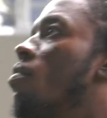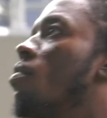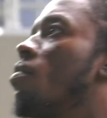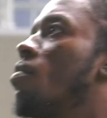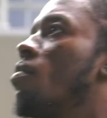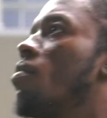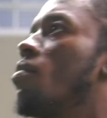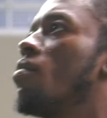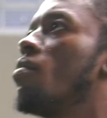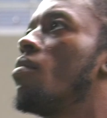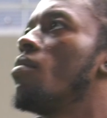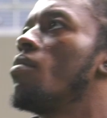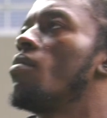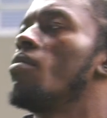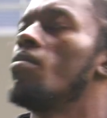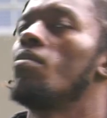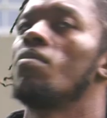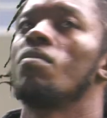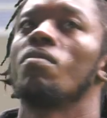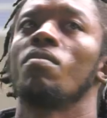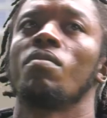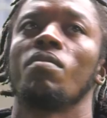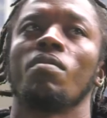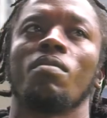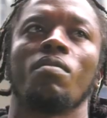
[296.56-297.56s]
I don't think
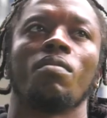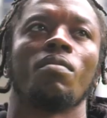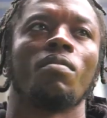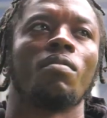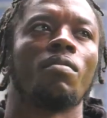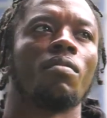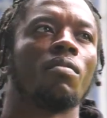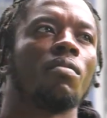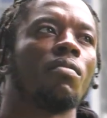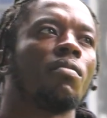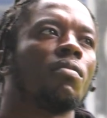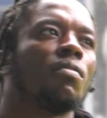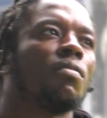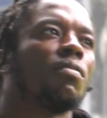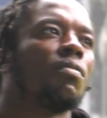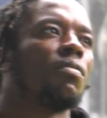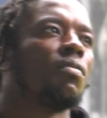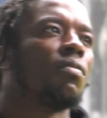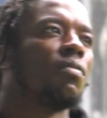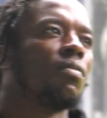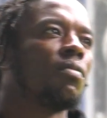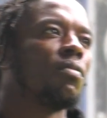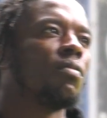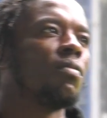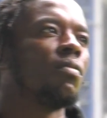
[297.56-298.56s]
that part's sunk in yet.